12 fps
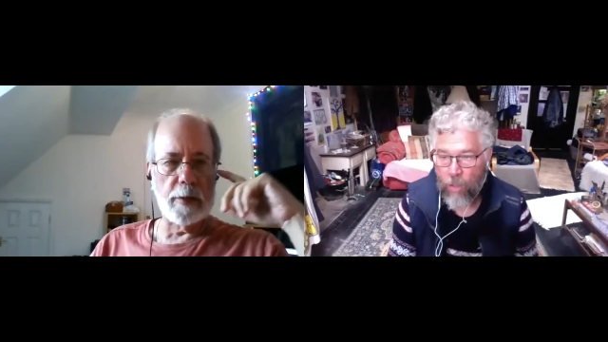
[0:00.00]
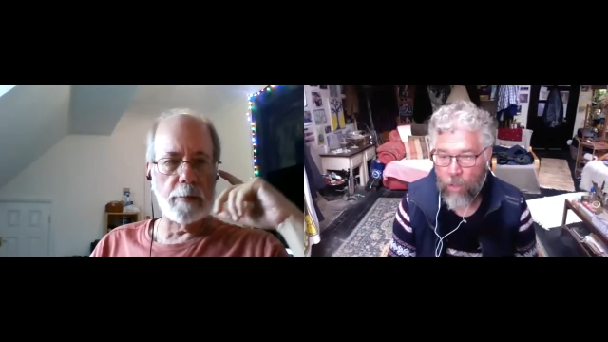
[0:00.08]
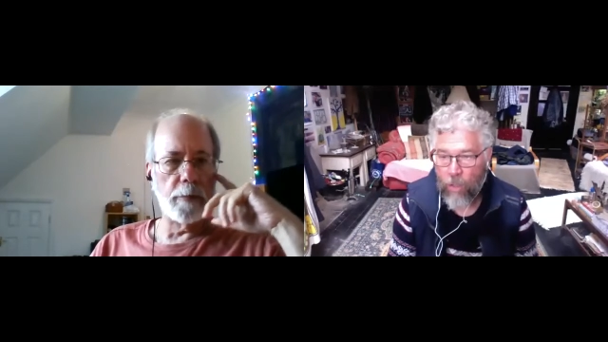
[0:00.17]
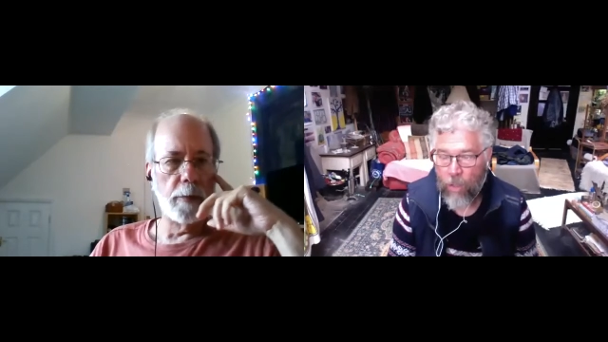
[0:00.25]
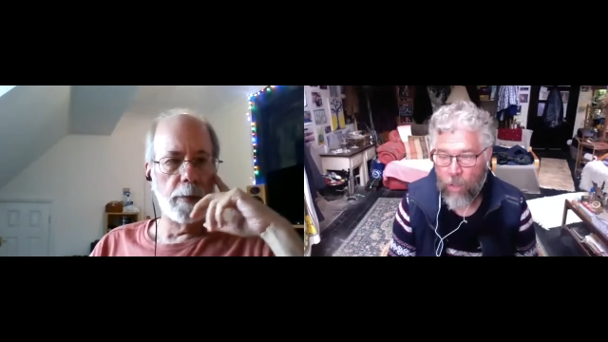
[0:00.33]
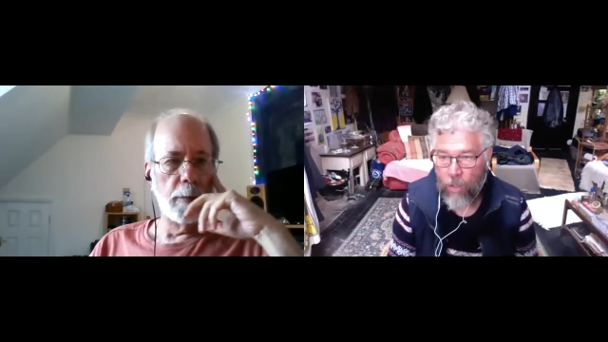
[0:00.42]
Speaker 1: stuff.
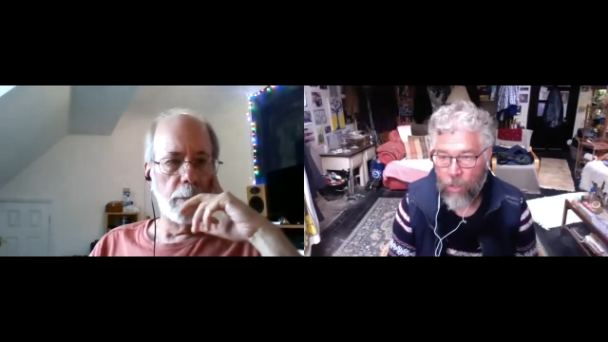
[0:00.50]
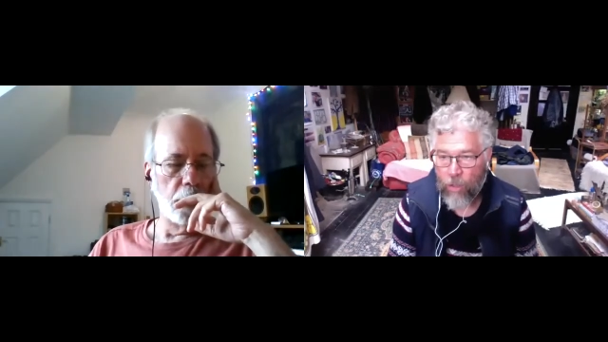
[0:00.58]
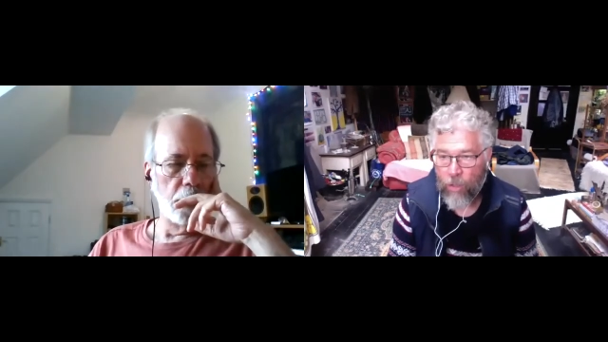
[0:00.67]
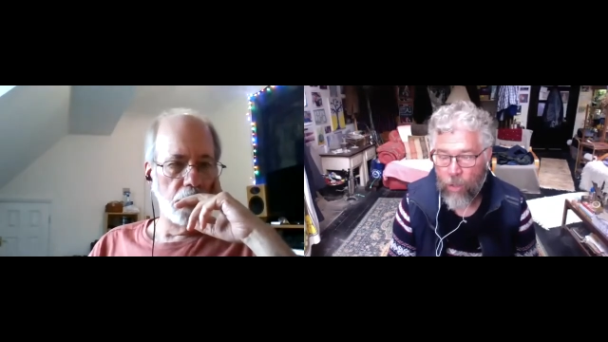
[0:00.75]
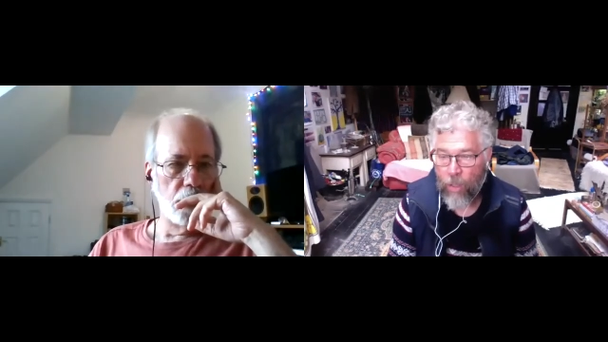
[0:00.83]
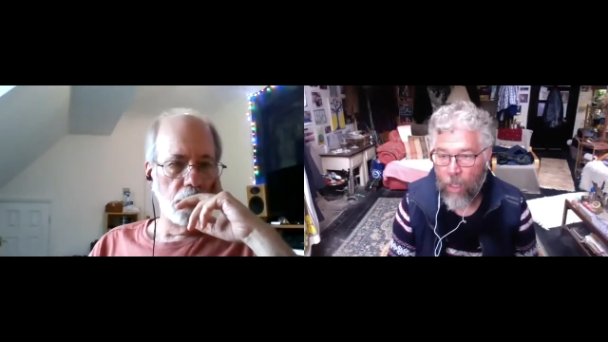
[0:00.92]
sure, sure,
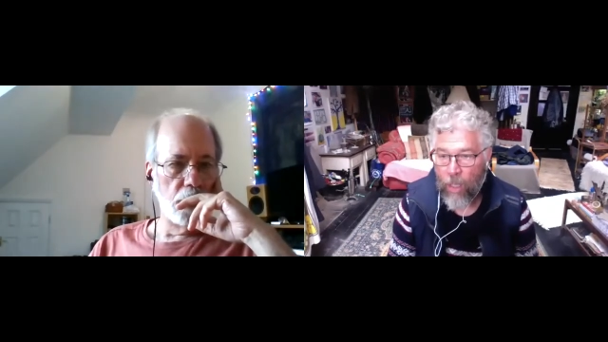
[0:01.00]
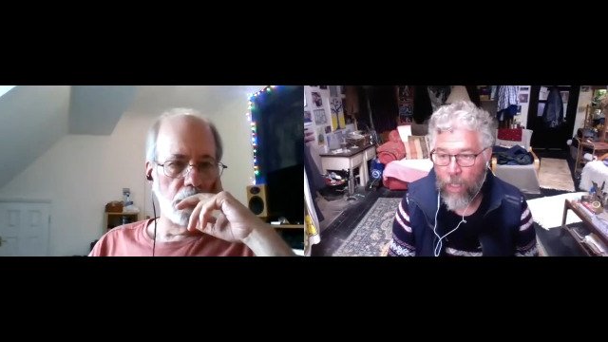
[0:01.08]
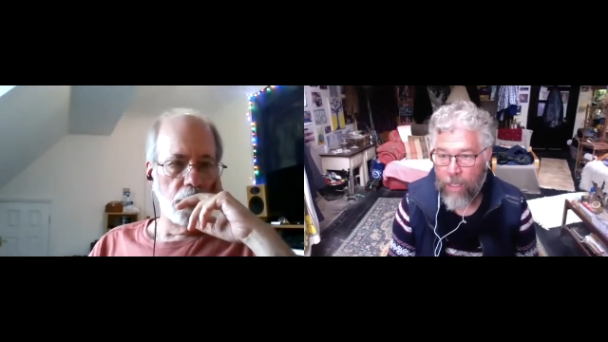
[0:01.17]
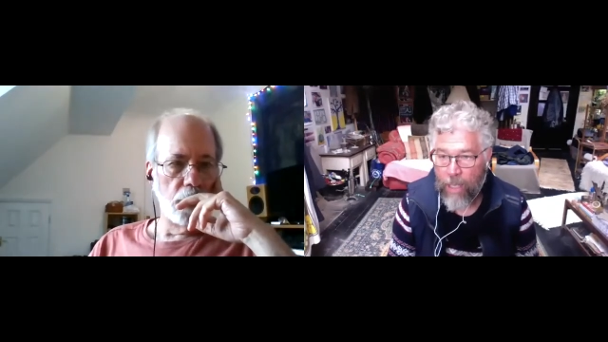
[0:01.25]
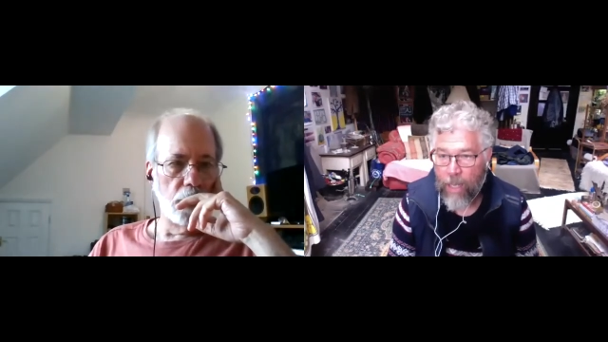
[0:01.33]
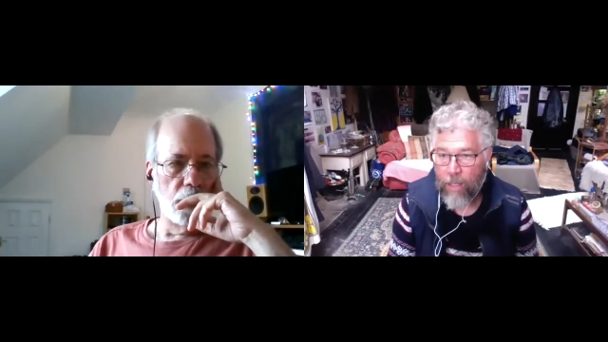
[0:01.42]
sure.
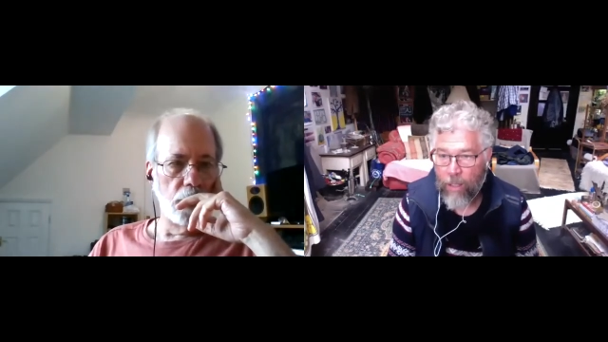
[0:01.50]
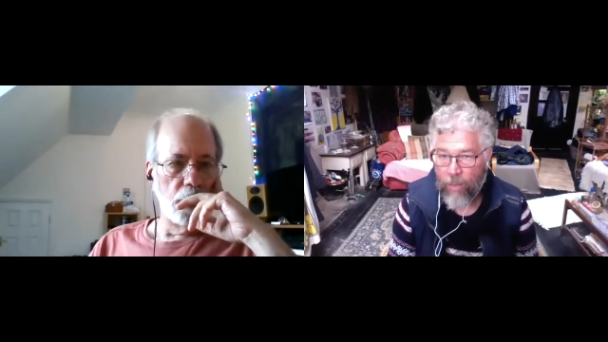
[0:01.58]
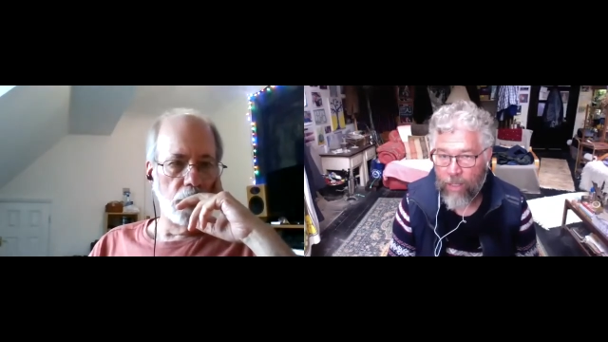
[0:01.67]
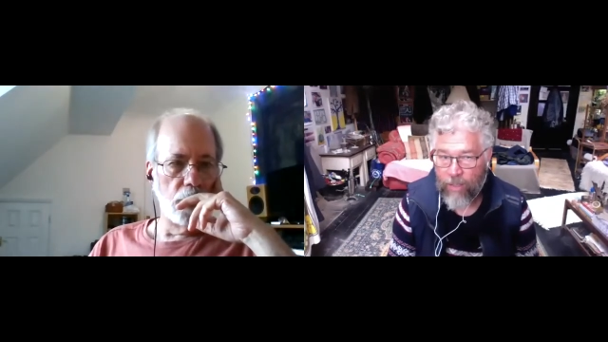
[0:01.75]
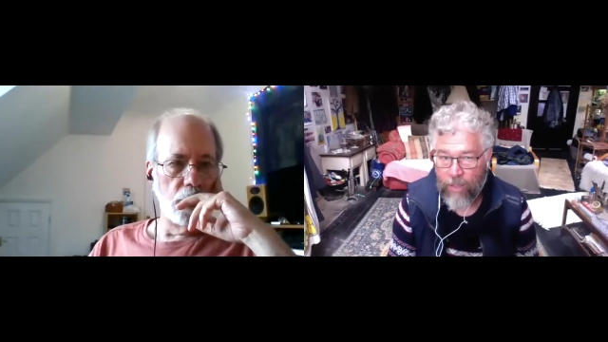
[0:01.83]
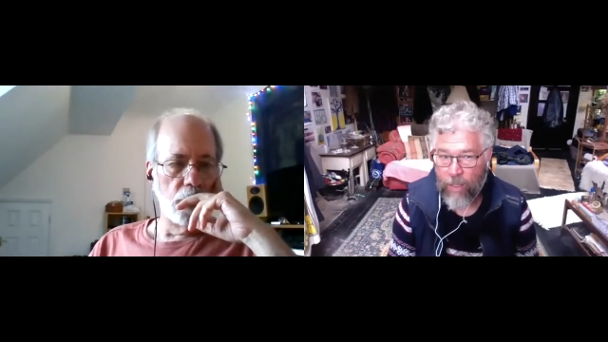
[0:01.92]
Yeah, no,
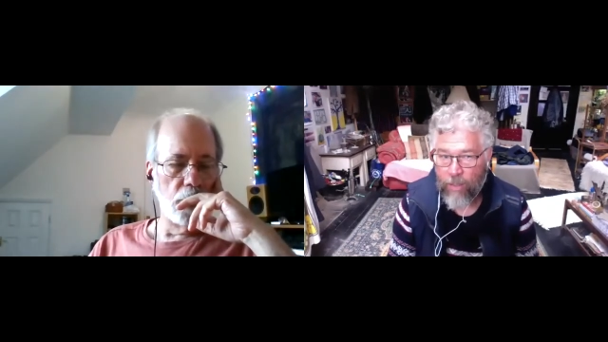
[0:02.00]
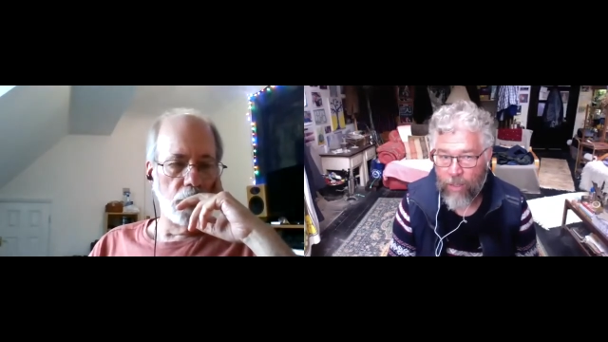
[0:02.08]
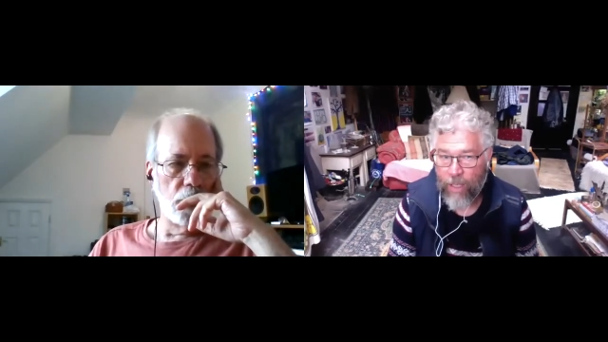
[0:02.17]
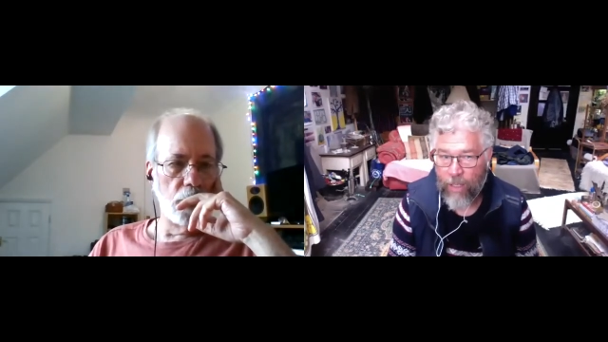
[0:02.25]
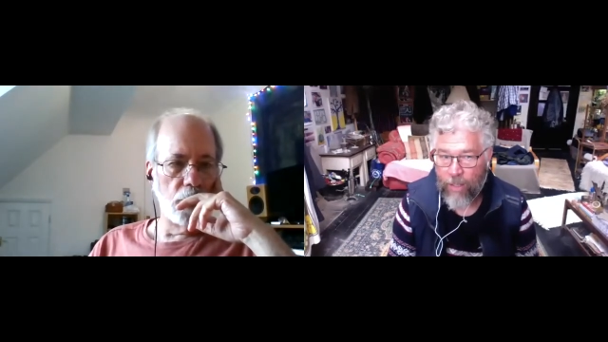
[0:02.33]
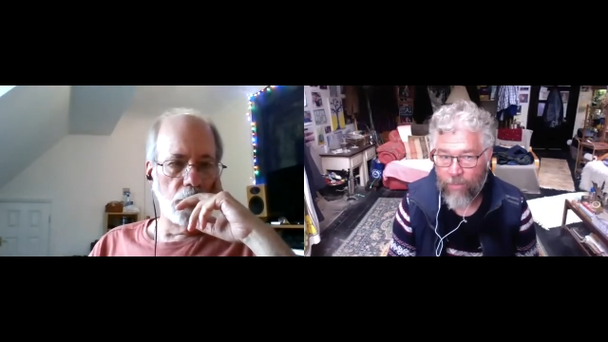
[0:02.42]
that's the other
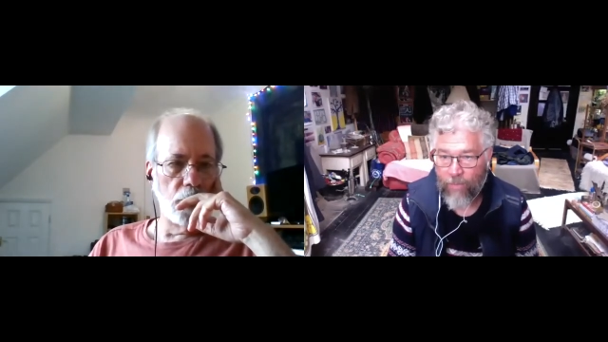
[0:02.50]
side of the